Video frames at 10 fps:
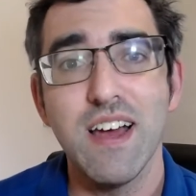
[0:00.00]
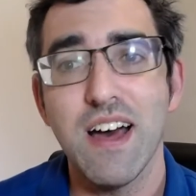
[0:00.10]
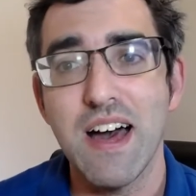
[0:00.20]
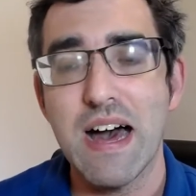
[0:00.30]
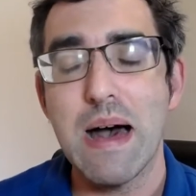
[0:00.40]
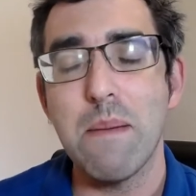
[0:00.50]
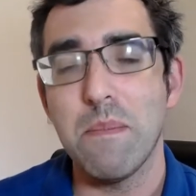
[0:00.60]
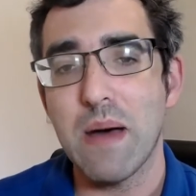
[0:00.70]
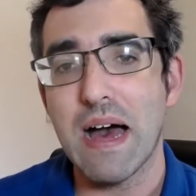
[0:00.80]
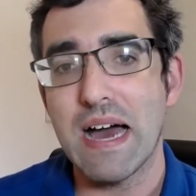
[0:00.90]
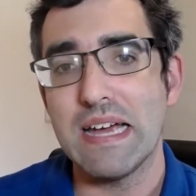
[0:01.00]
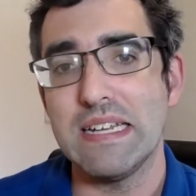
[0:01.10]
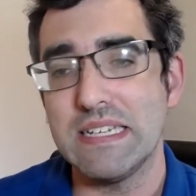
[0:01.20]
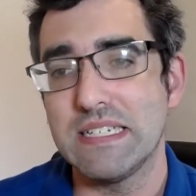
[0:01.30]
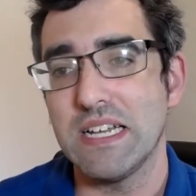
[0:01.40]

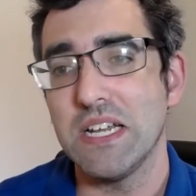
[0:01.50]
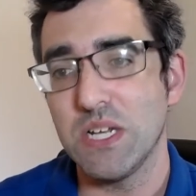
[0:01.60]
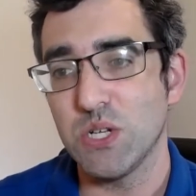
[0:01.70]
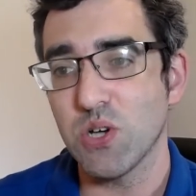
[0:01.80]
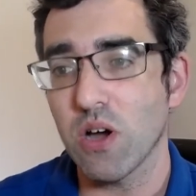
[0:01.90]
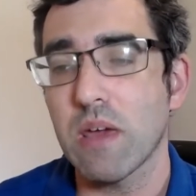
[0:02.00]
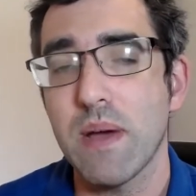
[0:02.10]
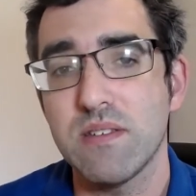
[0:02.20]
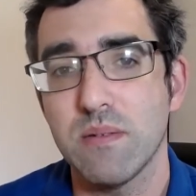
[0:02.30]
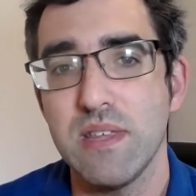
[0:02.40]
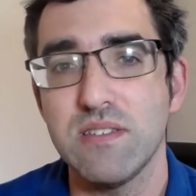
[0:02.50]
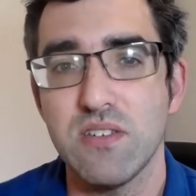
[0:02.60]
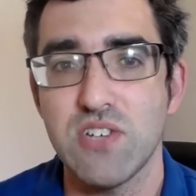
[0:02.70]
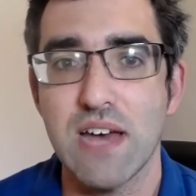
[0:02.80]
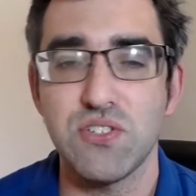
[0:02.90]
and talking about some of these
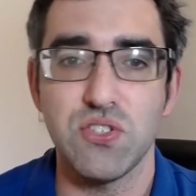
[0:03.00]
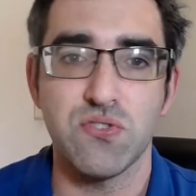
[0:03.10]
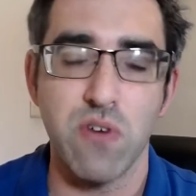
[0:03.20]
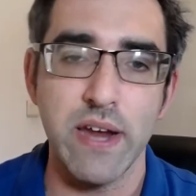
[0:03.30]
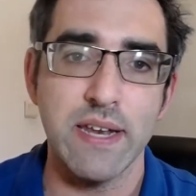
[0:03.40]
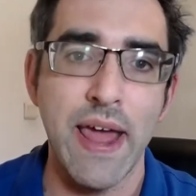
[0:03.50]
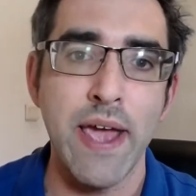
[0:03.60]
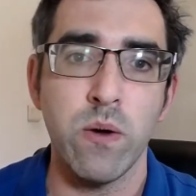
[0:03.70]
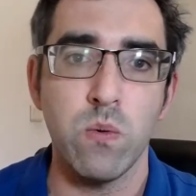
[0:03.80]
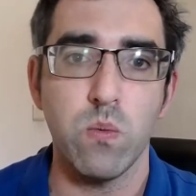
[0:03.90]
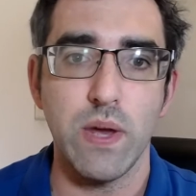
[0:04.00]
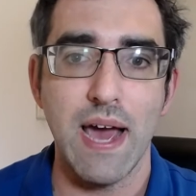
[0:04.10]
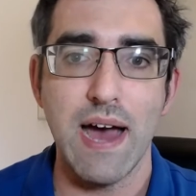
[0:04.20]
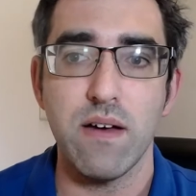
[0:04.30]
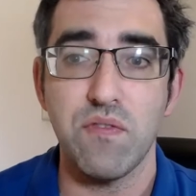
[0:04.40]
suggestions. Right now, we
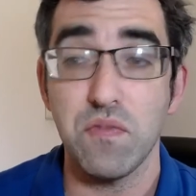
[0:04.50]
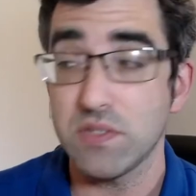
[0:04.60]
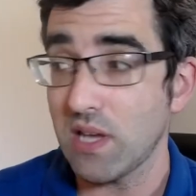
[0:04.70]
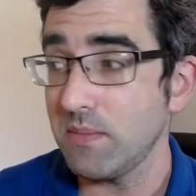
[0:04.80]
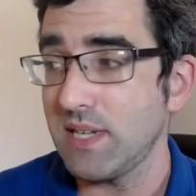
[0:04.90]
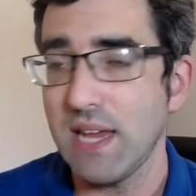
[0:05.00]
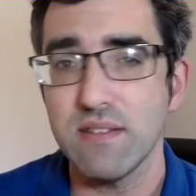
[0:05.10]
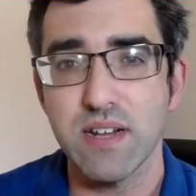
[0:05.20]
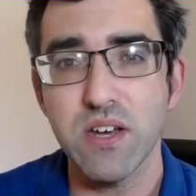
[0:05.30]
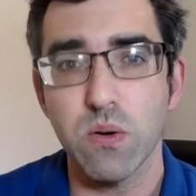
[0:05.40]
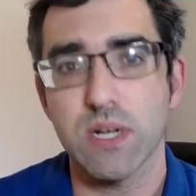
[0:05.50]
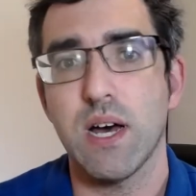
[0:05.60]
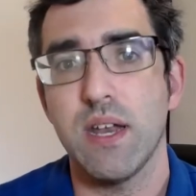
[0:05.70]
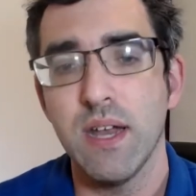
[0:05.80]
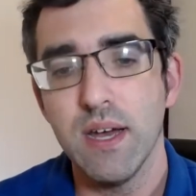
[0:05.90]
have simultaneously going
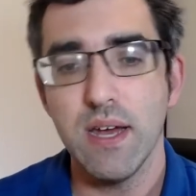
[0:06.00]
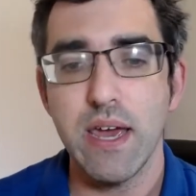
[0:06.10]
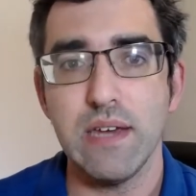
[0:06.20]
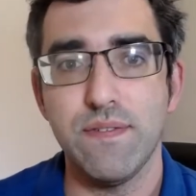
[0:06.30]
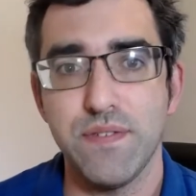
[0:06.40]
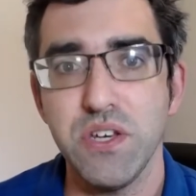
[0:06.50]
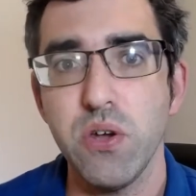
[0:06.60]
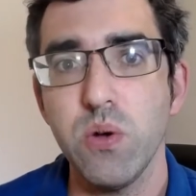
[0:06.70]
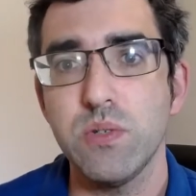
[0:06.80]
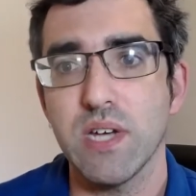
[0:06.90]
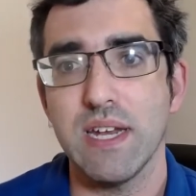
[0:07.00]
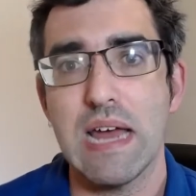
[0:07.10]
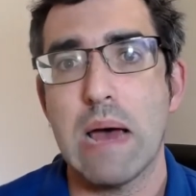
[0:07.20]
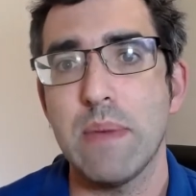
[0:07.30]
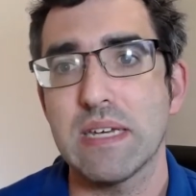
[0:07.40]
on a few
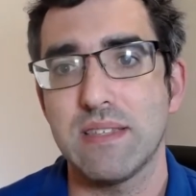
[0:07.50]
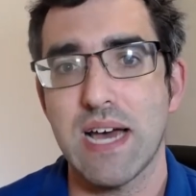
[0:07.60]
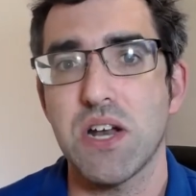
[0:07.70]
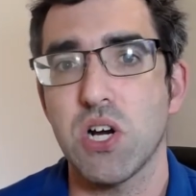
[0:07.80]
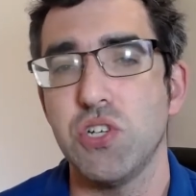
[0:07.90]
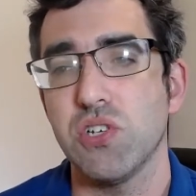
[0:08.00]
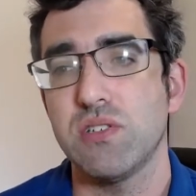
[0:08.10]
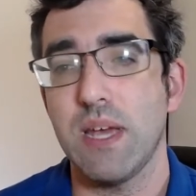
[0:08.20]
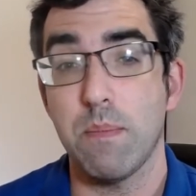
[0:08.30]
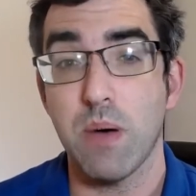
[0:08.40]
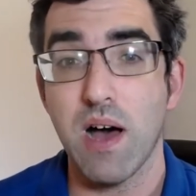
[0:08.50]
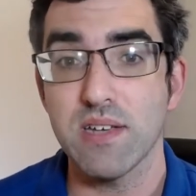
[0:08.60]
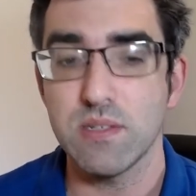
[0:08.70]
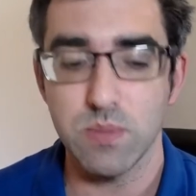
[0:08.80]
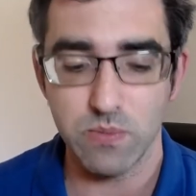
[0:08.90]
dynamics that are just
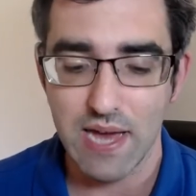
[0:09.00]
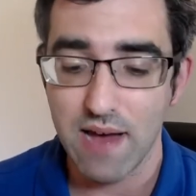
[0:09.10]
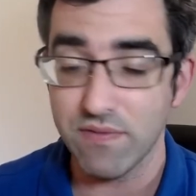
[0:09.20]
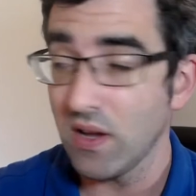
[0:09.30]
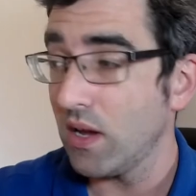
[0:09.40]
impossible. We have